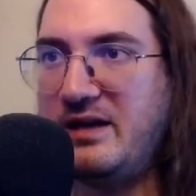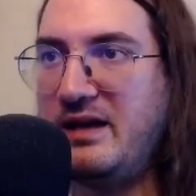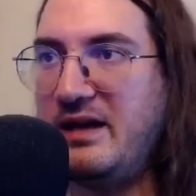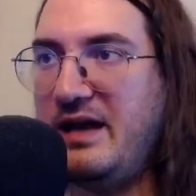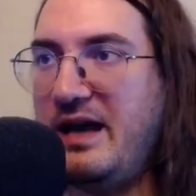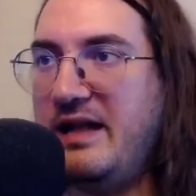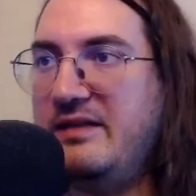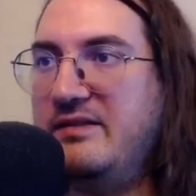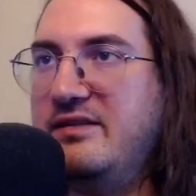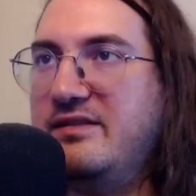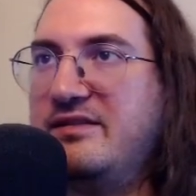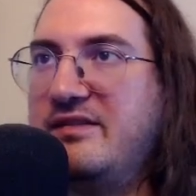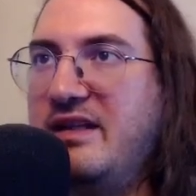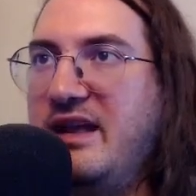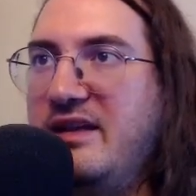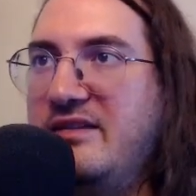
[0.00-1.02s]
And in this
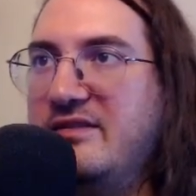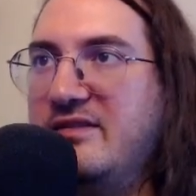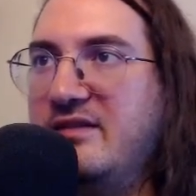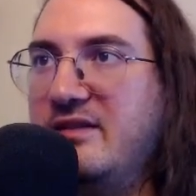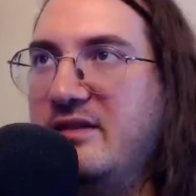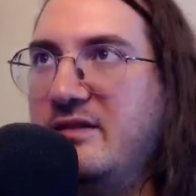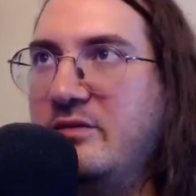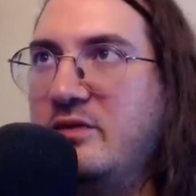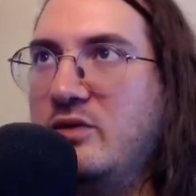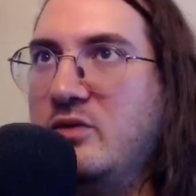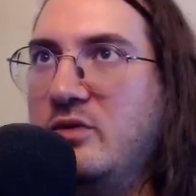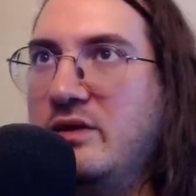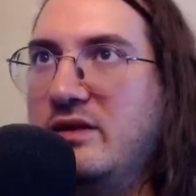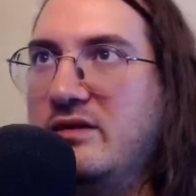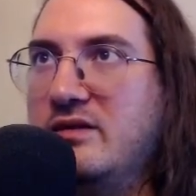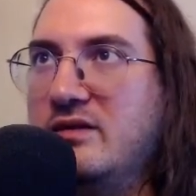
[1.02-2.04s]
case, if we do
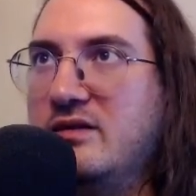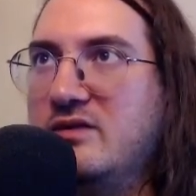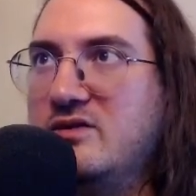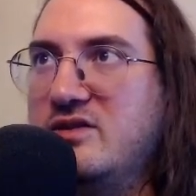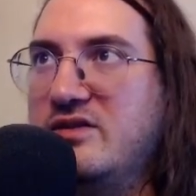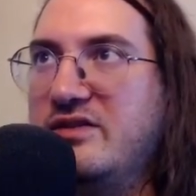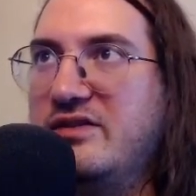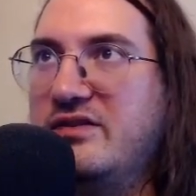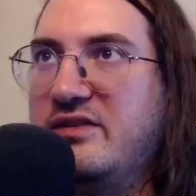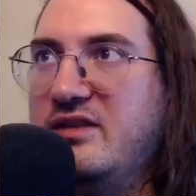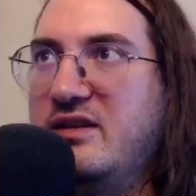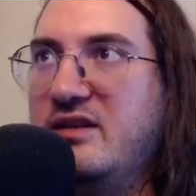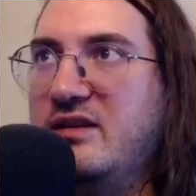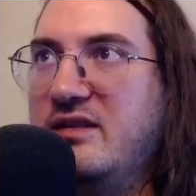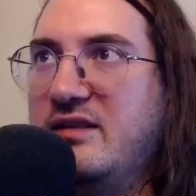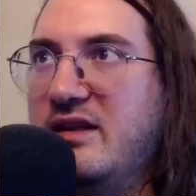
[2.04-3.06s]
it,
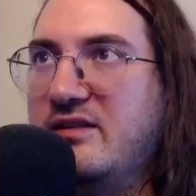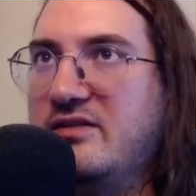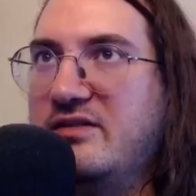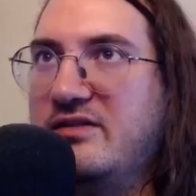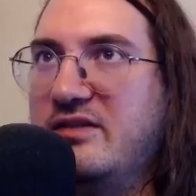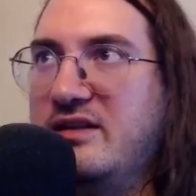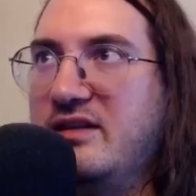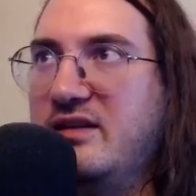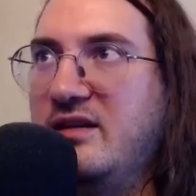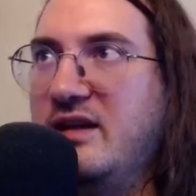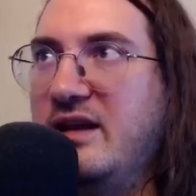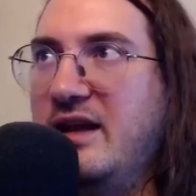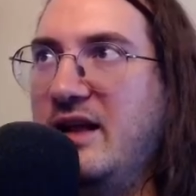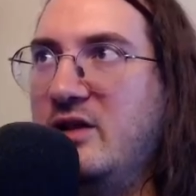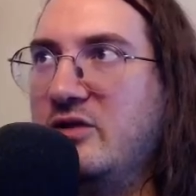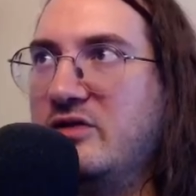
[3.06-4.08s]
gcc-c
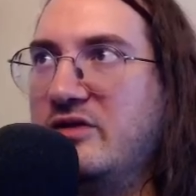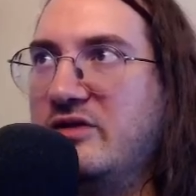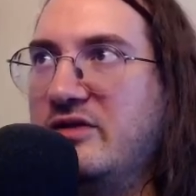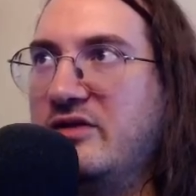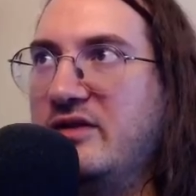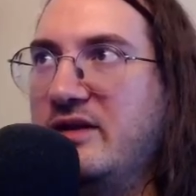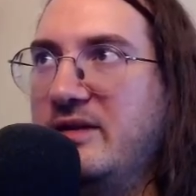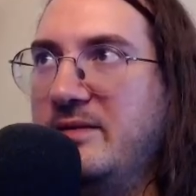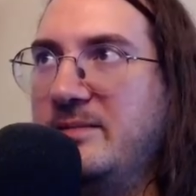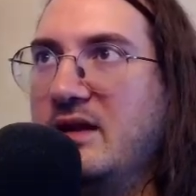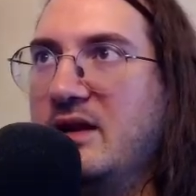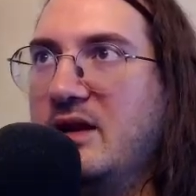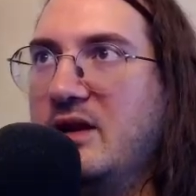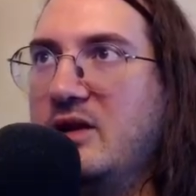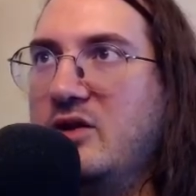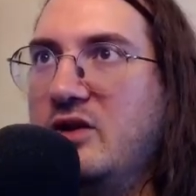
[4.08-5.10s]
hello.c,
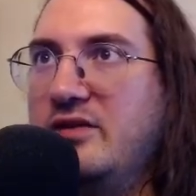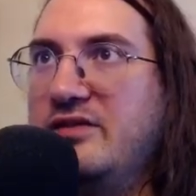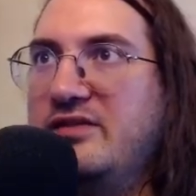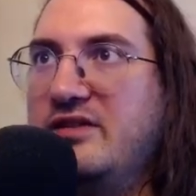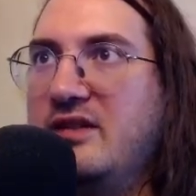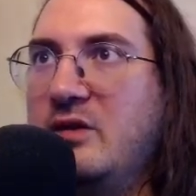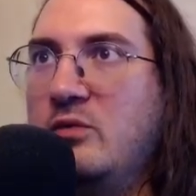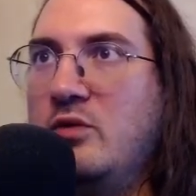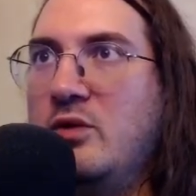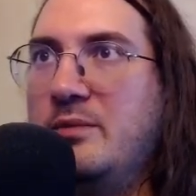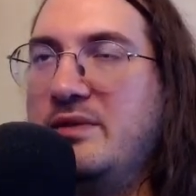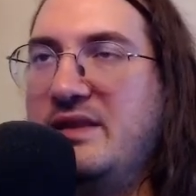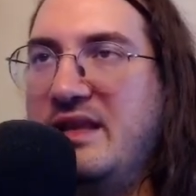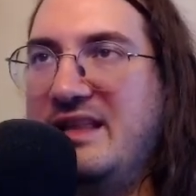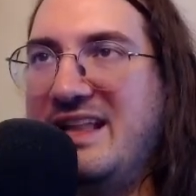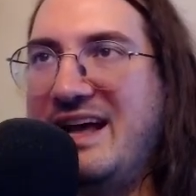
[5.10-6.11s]
notice that now we
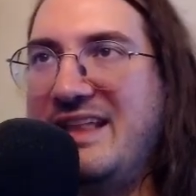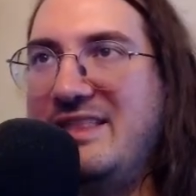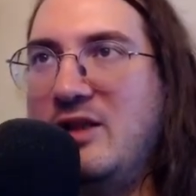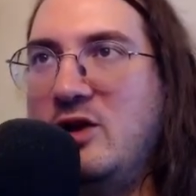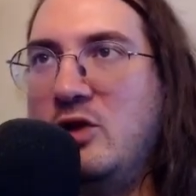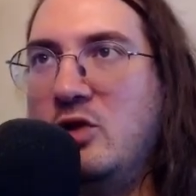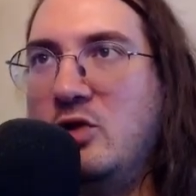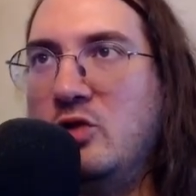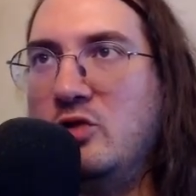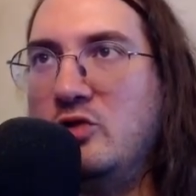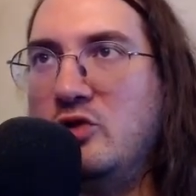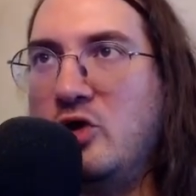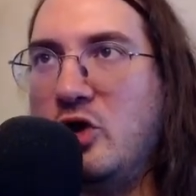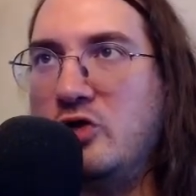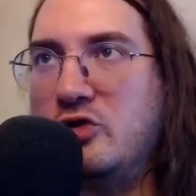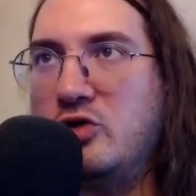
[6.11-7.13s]
obtain an
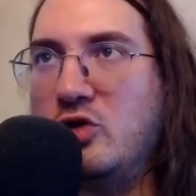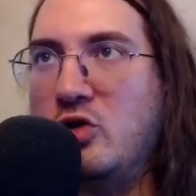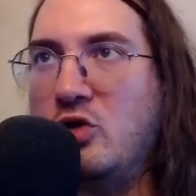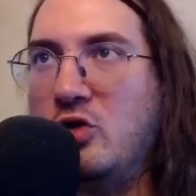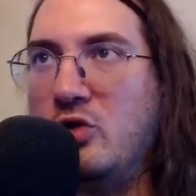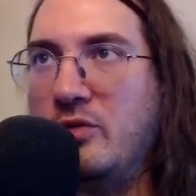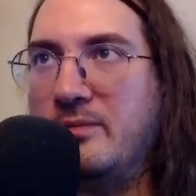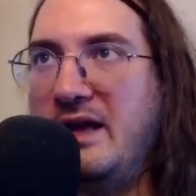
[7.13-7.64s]
hello.o.